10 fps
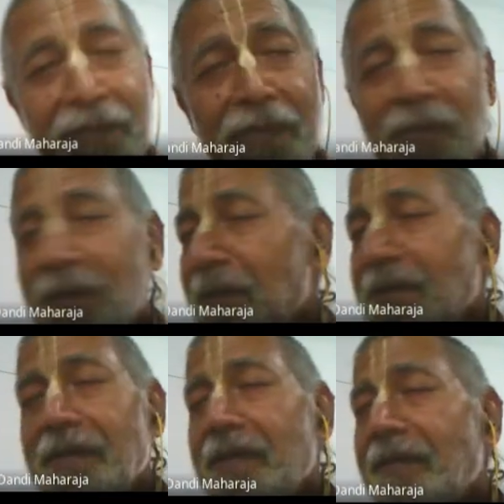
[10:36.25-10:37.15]
it is
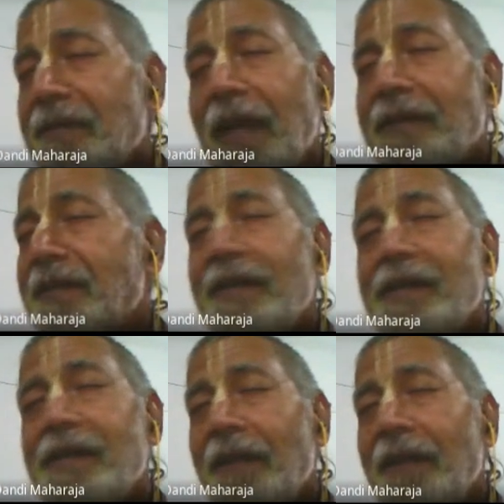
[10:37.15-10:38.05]
not
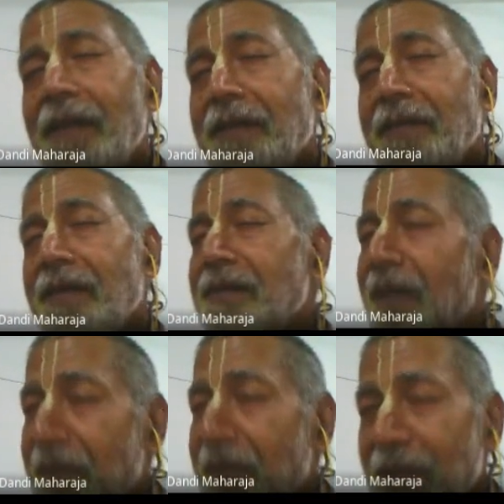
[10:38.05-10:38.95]
natural, it is
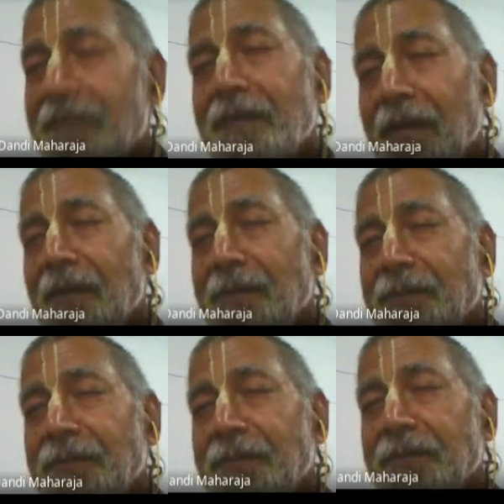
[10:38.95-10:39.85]
unnatural.
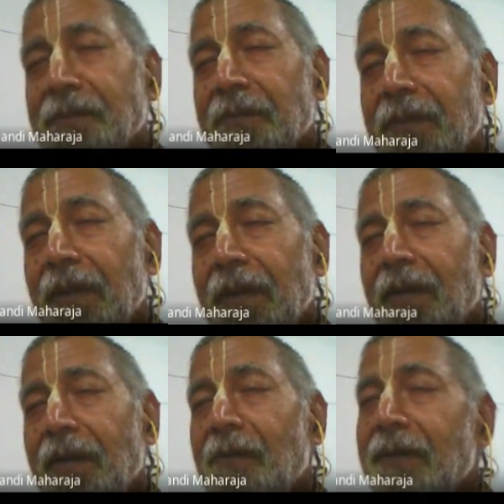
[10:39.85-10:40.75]
But
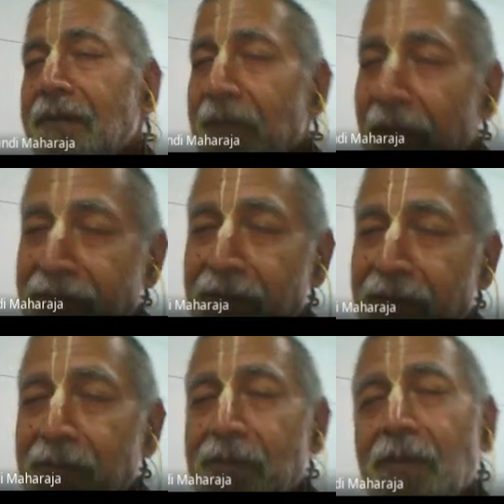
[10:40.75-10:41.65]
natural to the
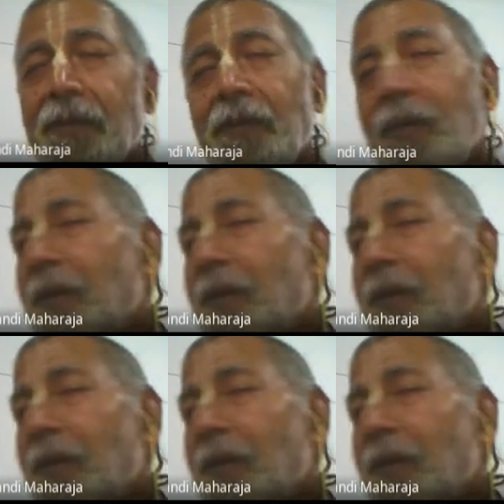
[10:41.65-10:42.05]
soul is,